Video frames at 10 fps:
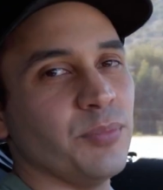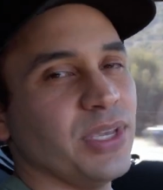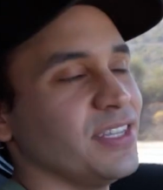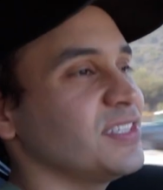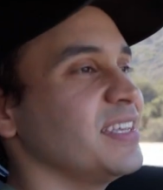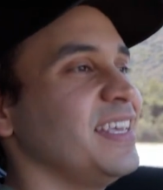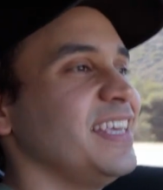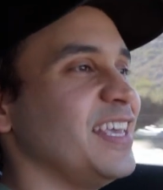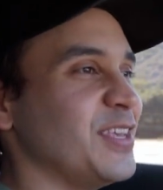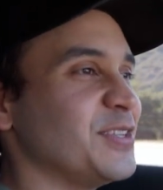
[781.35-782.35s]
beast
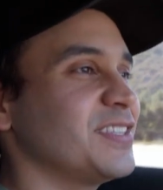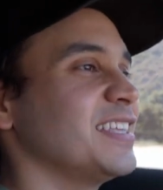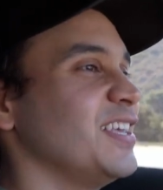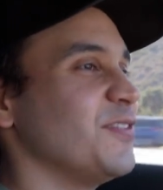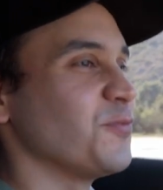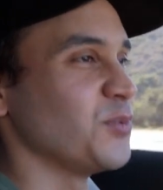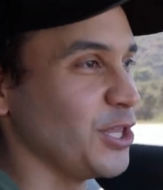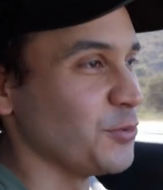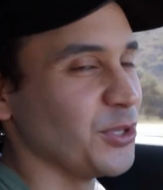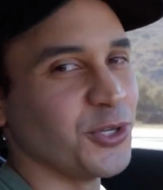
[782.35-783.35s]
is
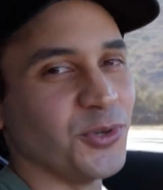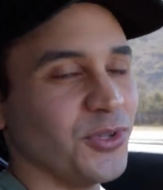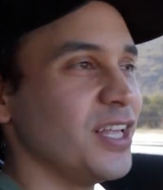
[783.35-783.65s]
really, really cool.